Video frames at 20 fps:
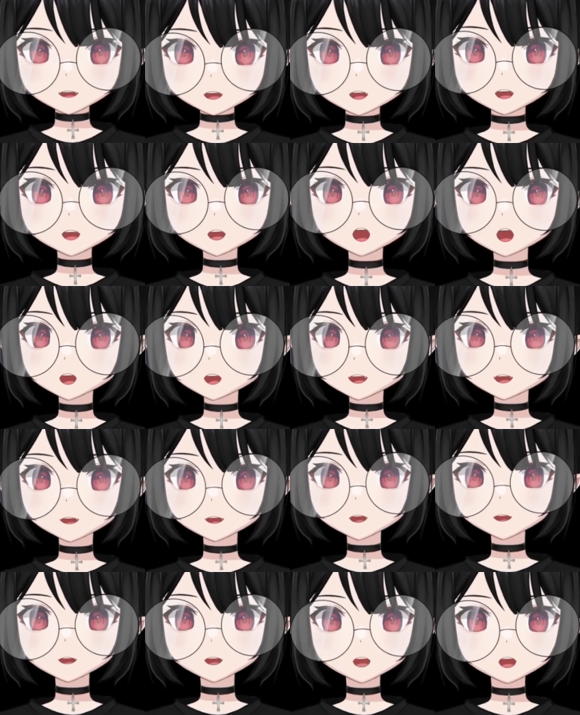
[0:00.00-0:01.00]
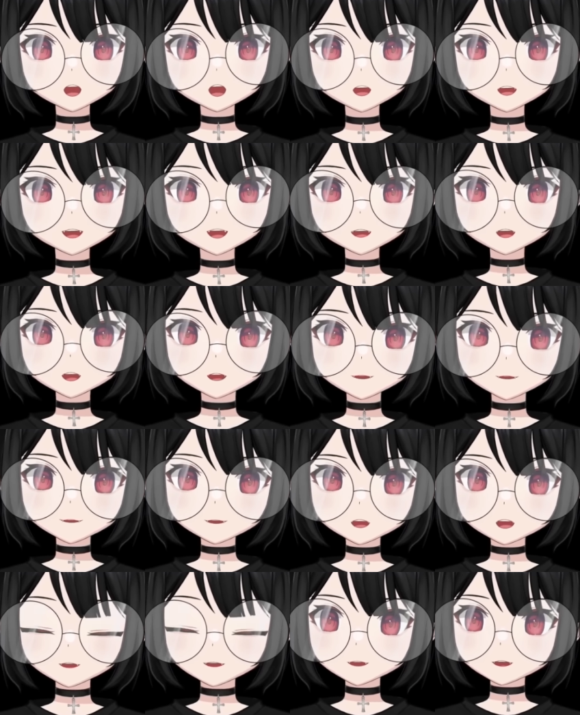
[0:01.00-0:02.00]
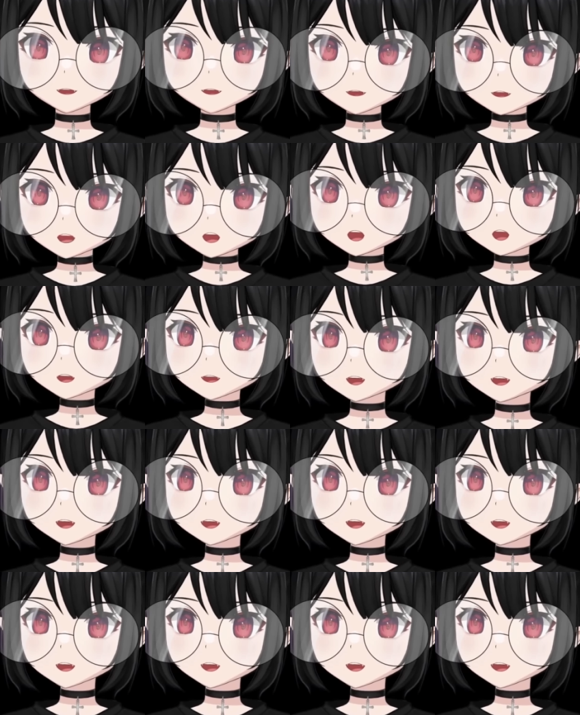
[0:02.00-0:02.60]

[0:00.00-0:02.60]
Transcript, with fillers: were a cruel April Fool's joke.